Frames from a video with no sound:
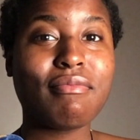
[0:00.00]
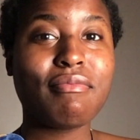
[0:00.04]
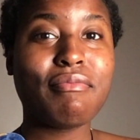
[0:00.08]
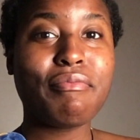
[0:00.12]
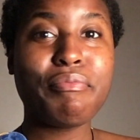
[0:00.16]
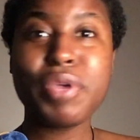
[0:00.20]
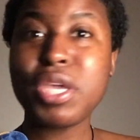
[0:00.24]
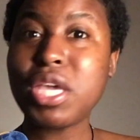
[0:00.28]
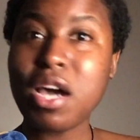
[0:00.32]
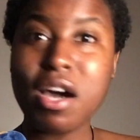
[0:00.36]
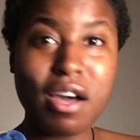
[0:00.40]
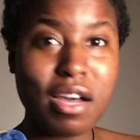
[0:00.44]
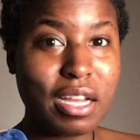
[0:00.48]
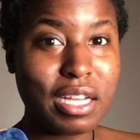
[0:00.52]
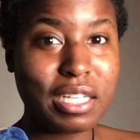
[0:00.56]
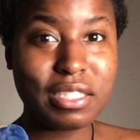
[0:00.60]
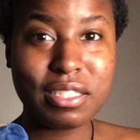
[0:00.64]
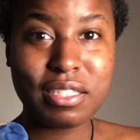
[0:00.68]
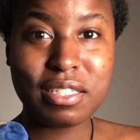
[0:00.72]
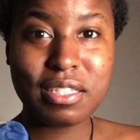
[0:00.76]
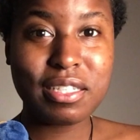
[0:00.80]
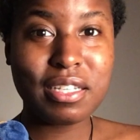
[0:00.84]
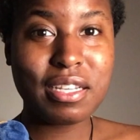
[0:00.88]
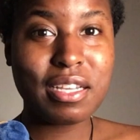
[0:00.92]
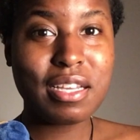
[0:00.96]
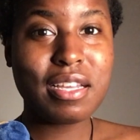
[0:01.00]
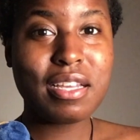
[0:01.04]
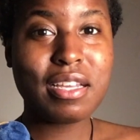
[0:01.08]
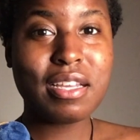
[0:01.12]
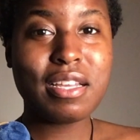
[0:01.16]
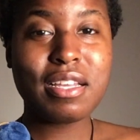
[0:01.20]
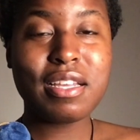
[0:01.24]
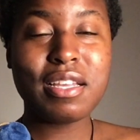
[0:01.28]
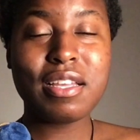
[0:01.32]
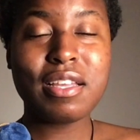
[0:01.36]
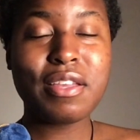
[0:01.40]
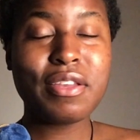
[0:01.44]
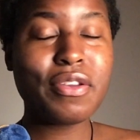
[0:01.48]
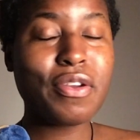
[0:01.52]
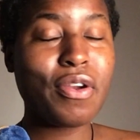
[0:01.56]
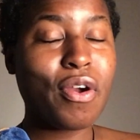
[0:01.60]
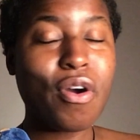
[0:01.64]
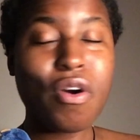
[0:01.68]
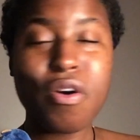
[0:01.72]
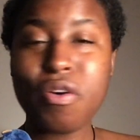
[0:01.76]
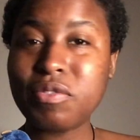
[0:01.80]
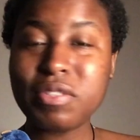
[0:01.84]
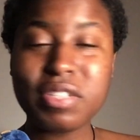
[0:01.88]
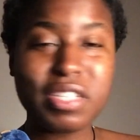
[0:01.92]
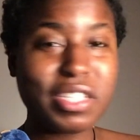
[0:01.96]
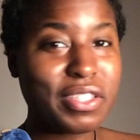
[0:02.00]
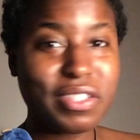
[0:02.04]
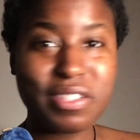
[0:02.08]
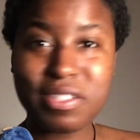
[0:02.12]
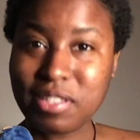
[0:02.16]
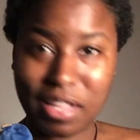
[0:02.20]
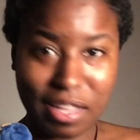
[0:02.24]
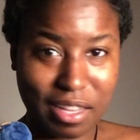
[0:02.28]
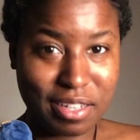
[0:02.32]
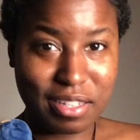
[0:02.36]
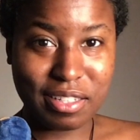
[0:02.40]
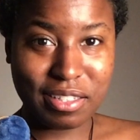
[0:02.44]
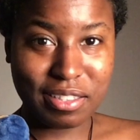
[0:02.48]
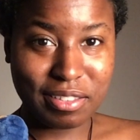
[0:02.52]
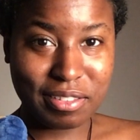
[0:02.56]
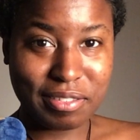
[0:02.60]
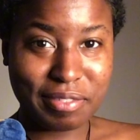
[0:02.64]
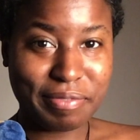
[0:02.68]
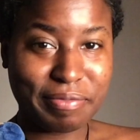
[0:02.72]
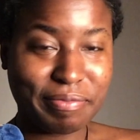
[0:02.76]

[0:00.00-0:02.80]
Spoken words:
beyond your own understanding.